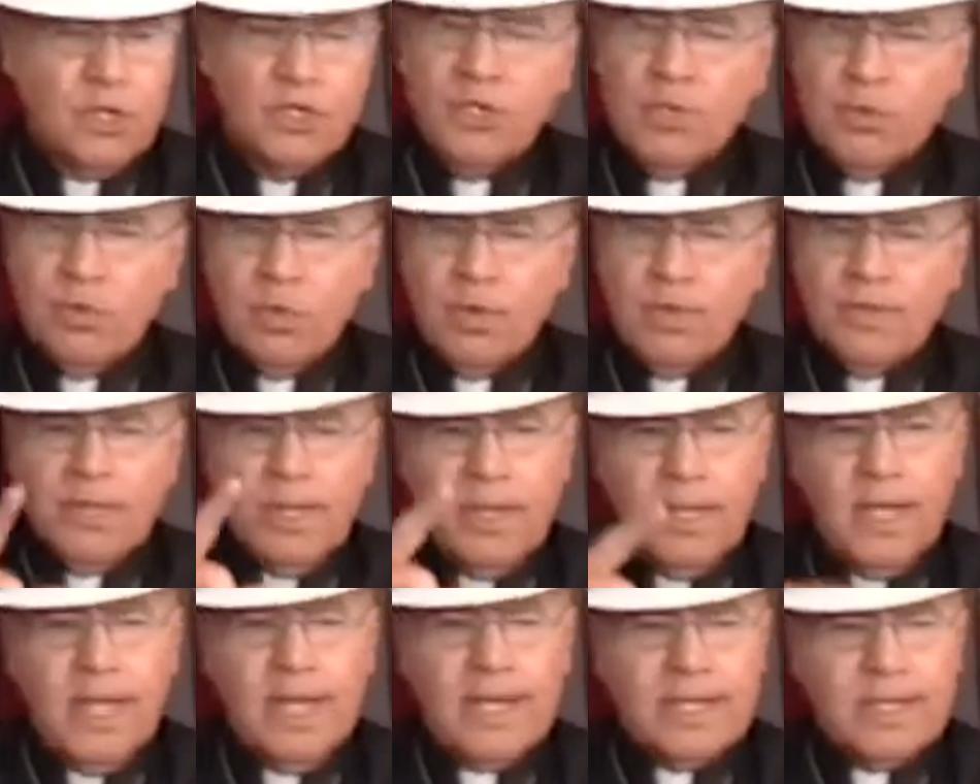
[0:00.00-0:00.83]
toward the
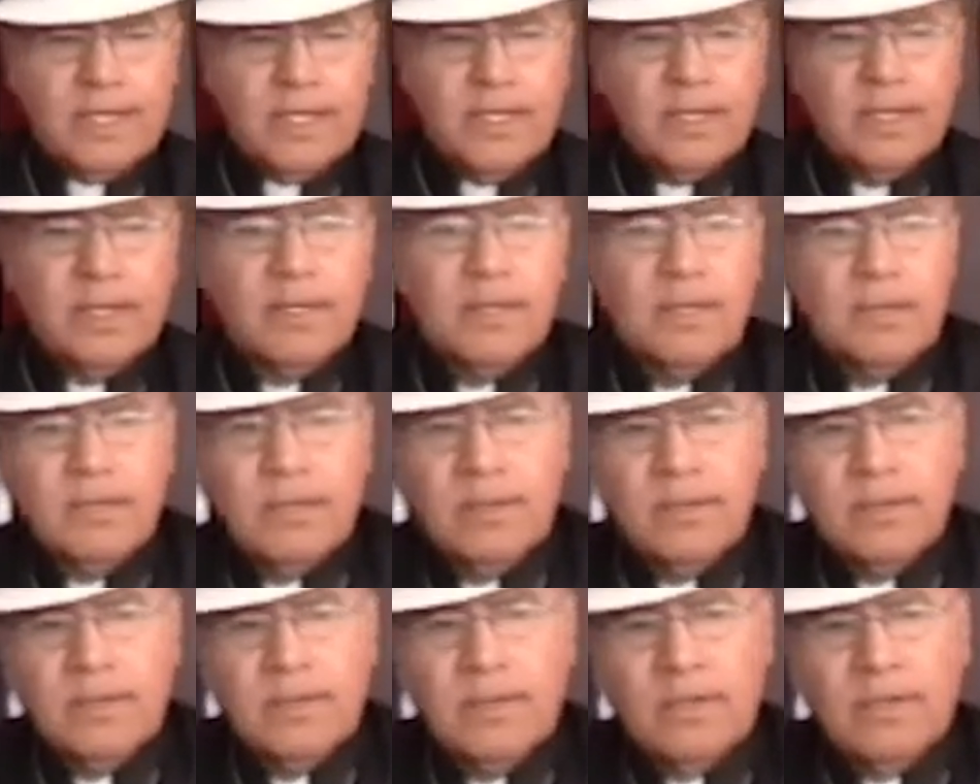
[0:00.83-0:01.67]
light,
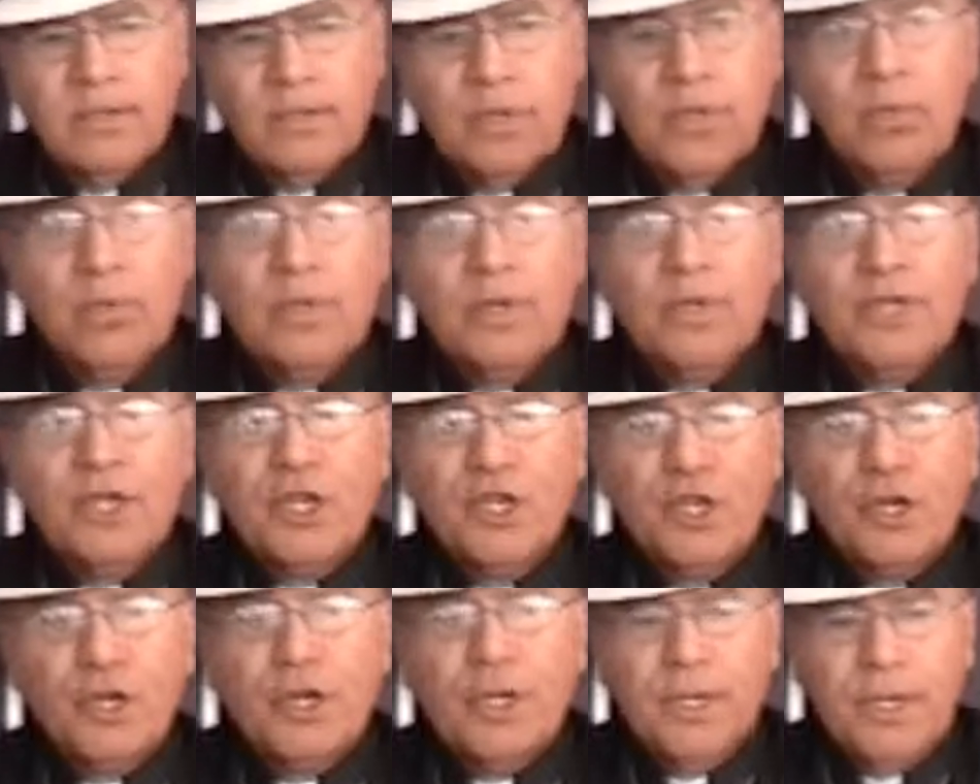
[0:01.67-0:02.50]
toward the
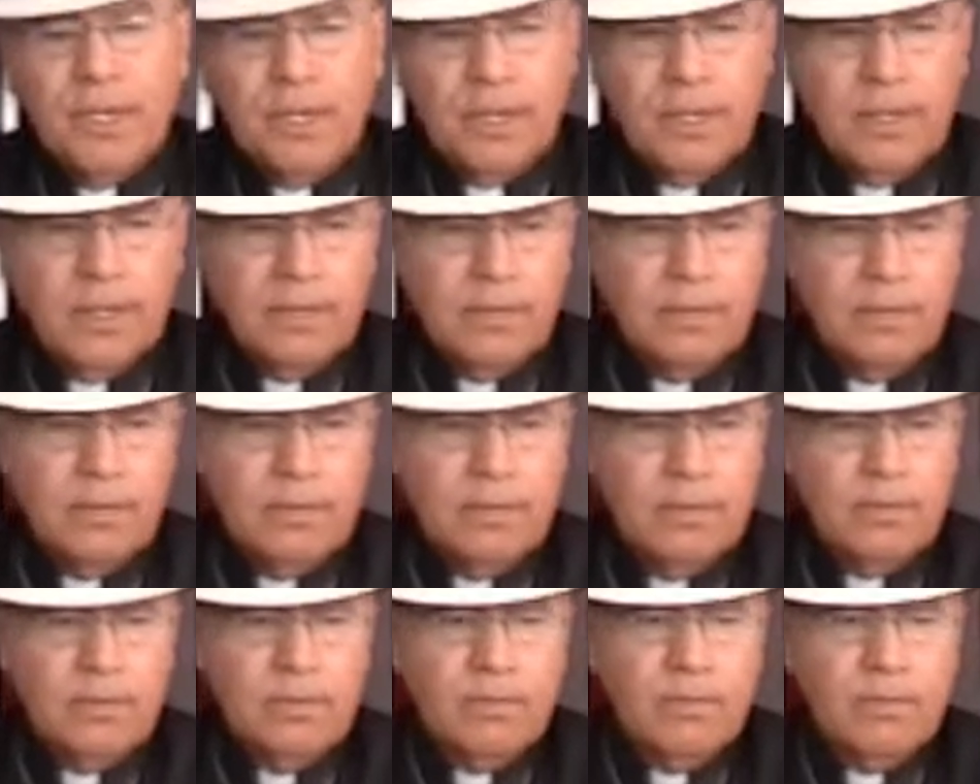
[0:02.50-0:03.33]
good,
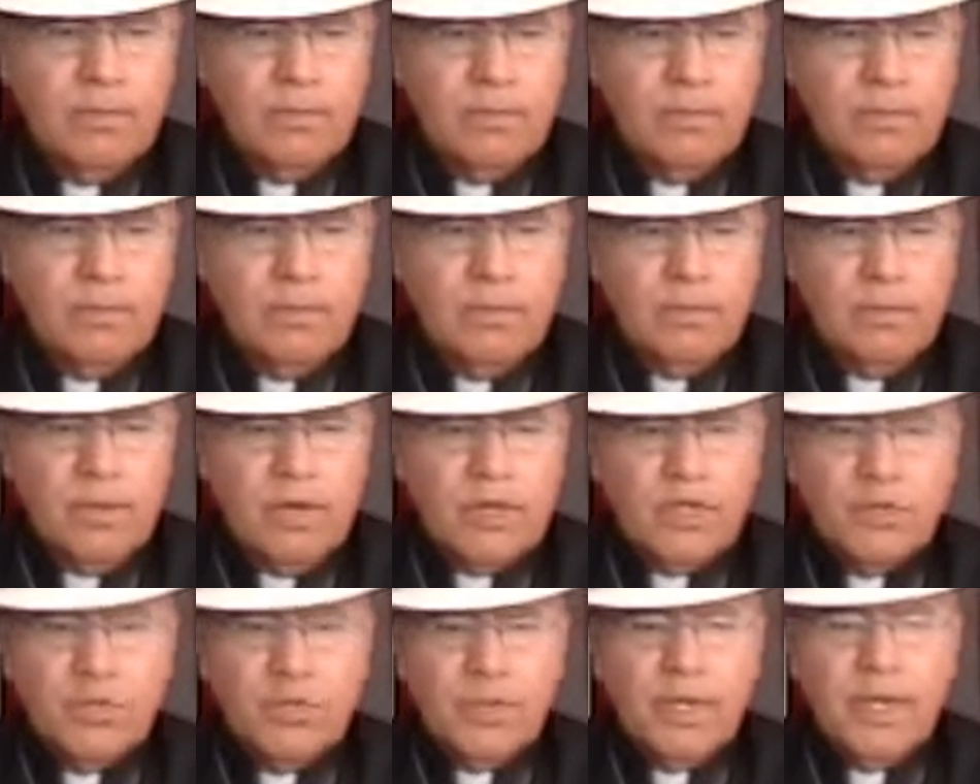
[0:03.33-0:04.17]

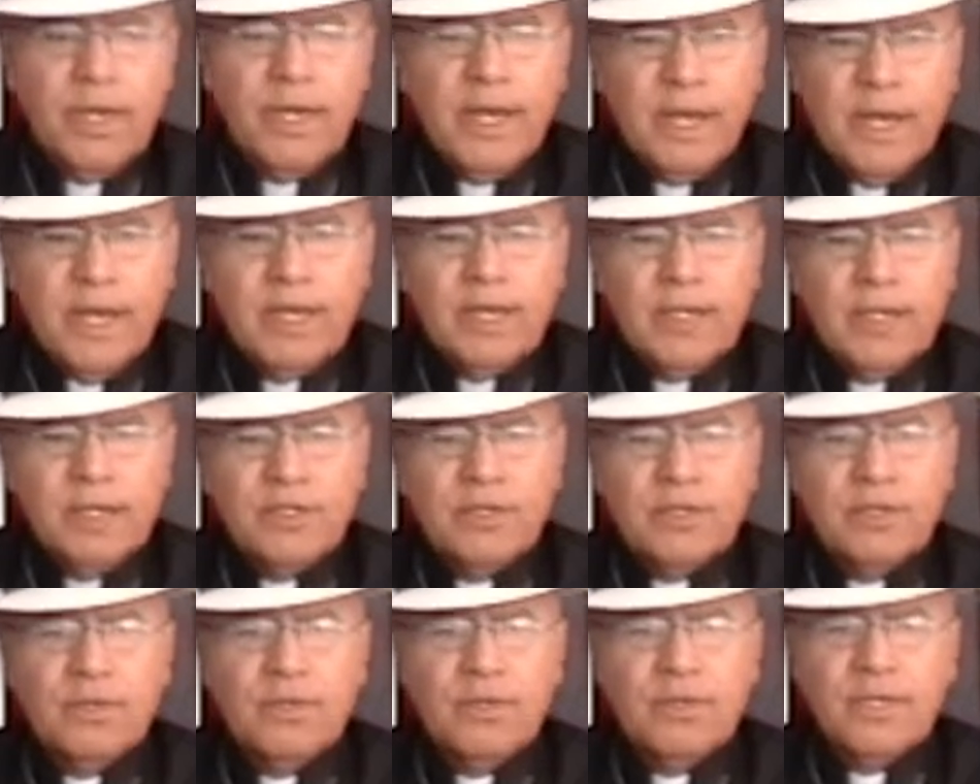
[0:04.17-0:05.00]
as we head
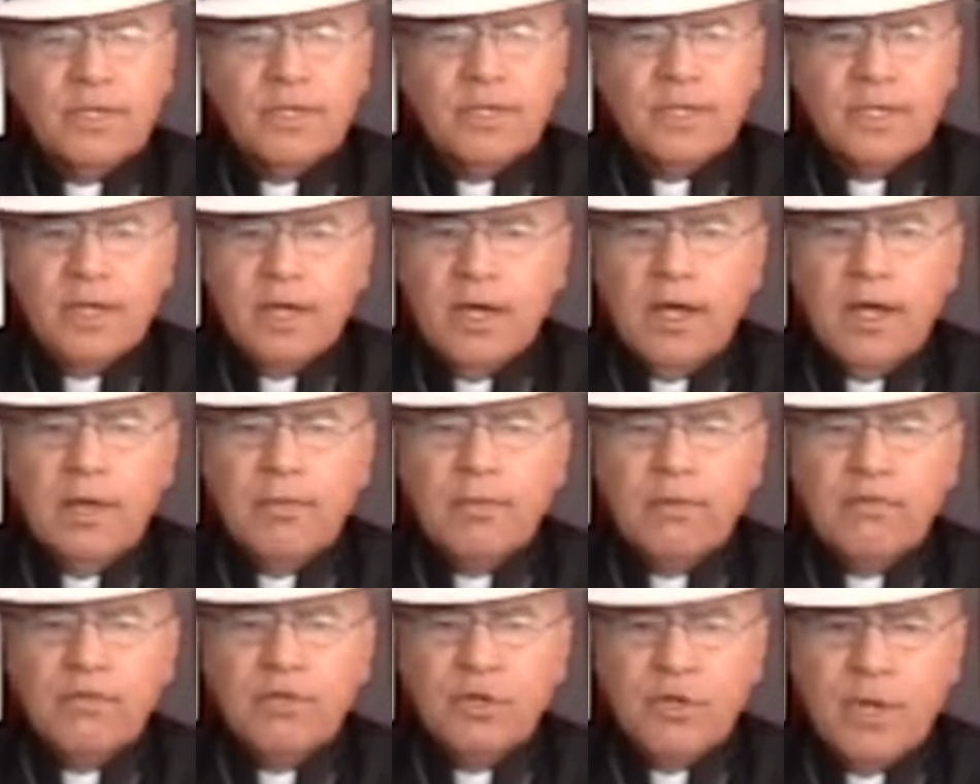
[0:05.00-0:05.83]
into this time
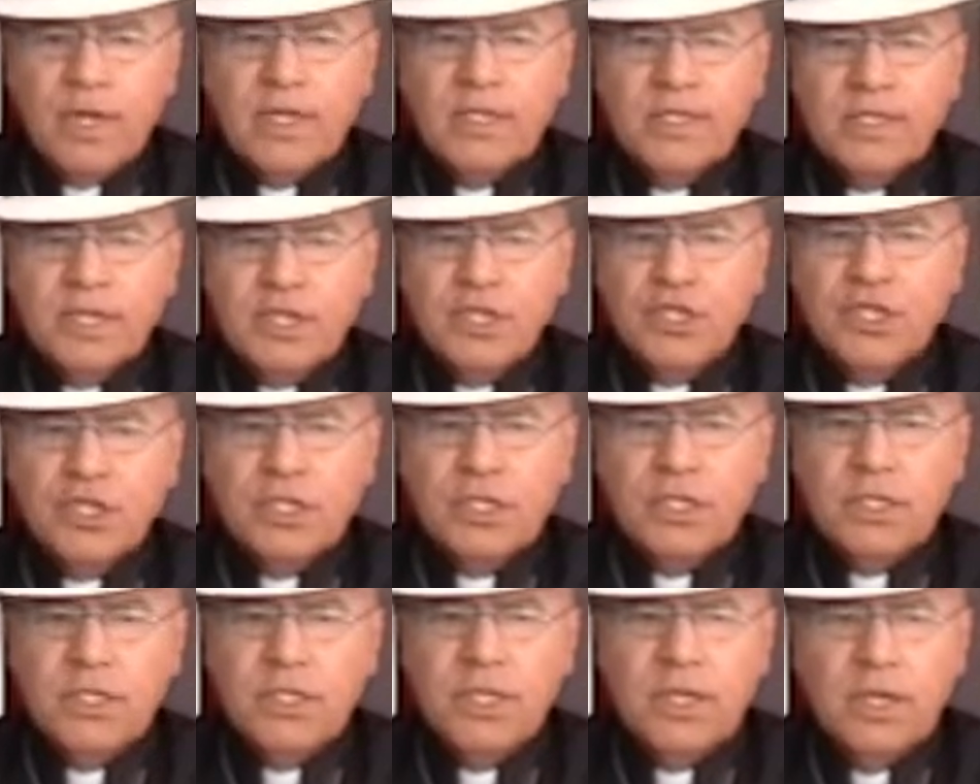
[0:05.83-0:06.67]
of
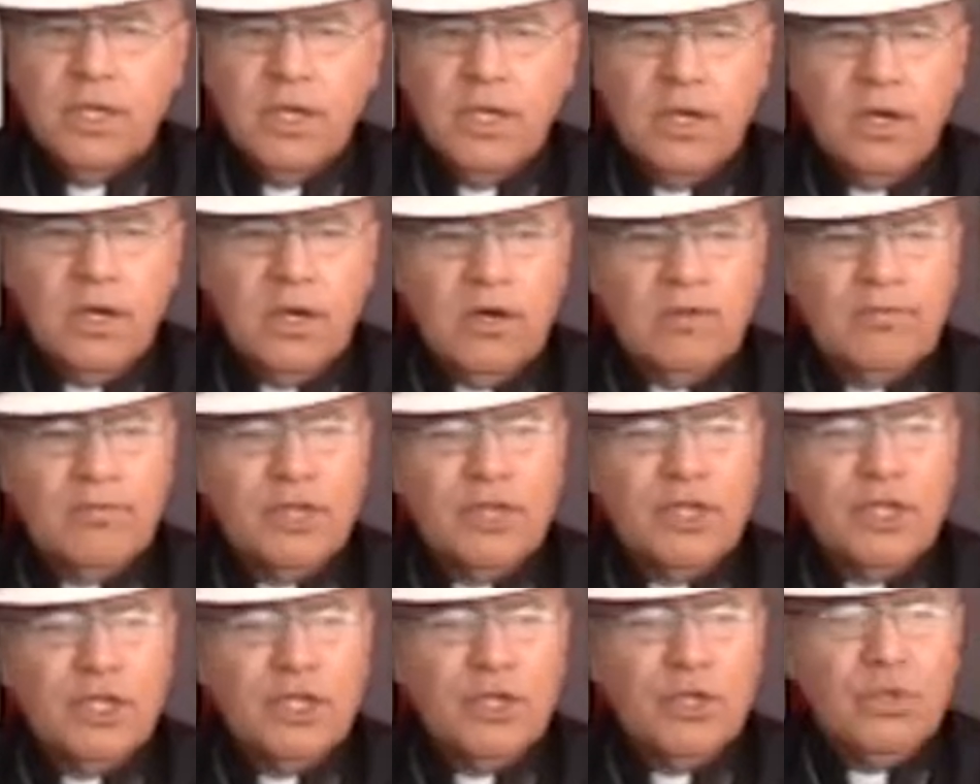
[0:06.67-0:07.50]
transition of a
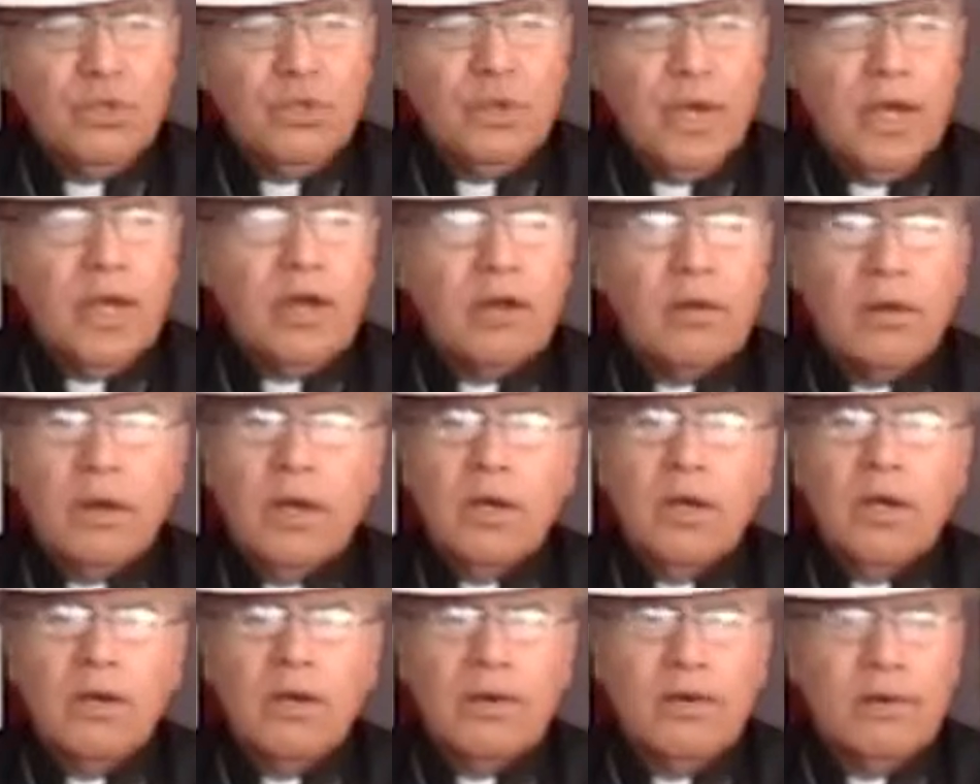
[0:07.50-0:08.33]
new
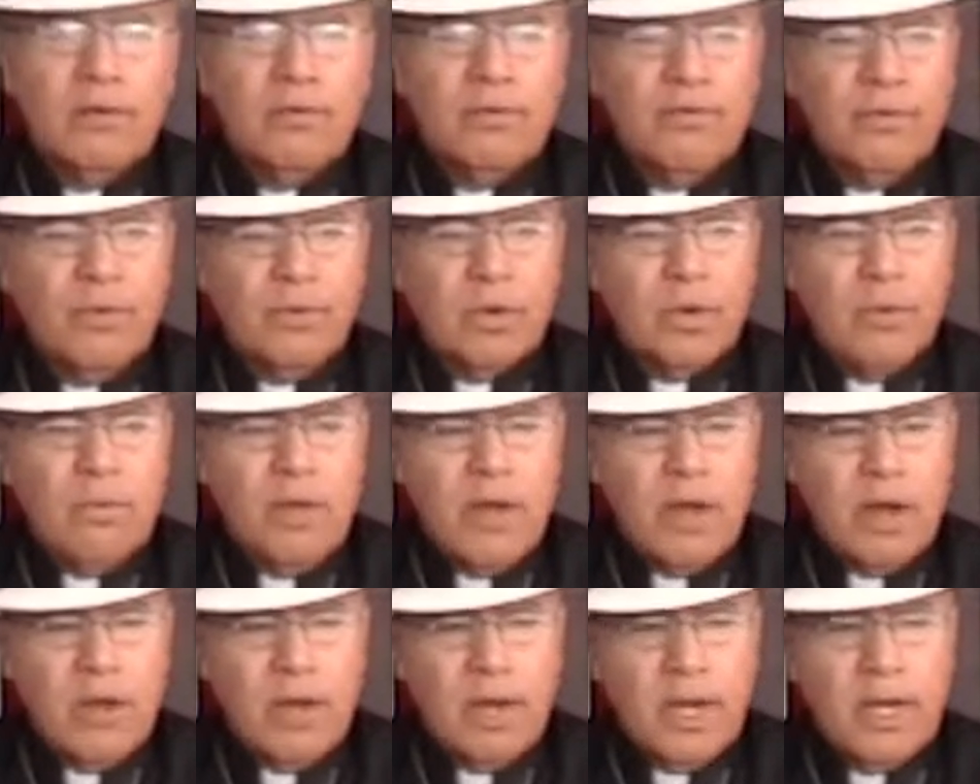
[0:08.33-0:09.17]
era for
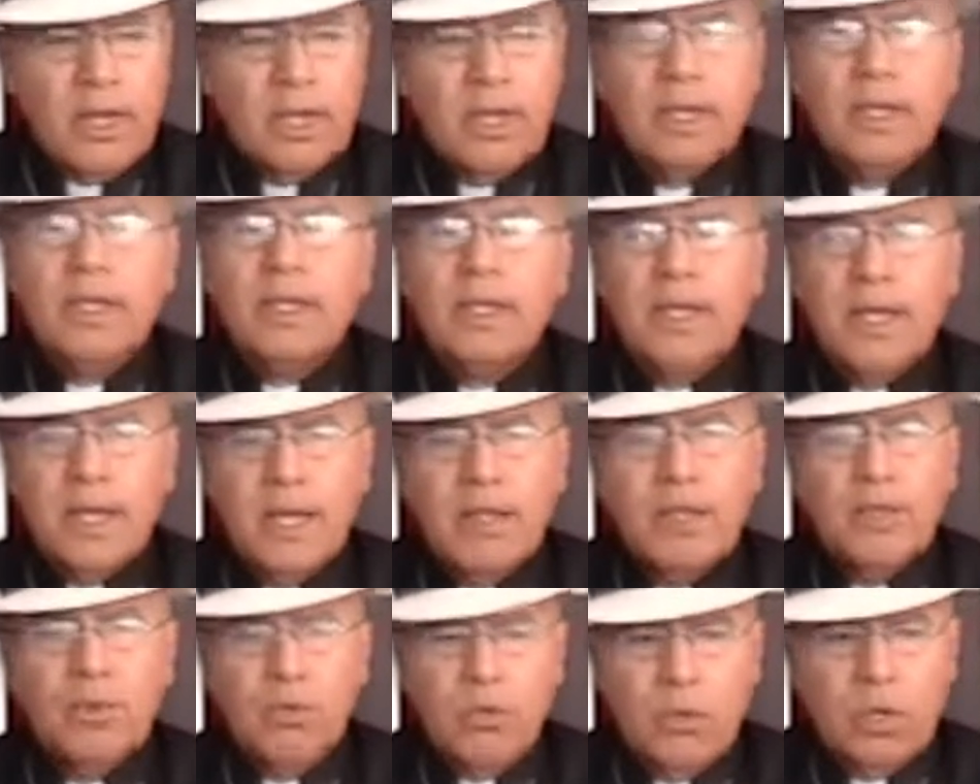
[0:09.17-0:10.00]
America
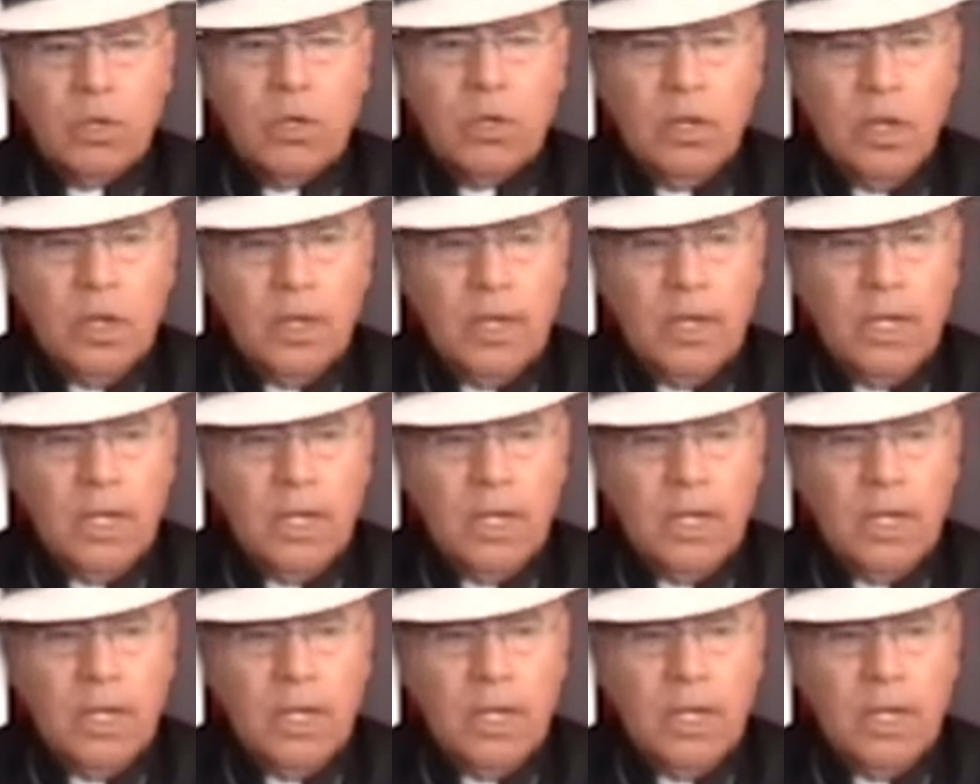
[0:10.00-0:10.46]
and the world.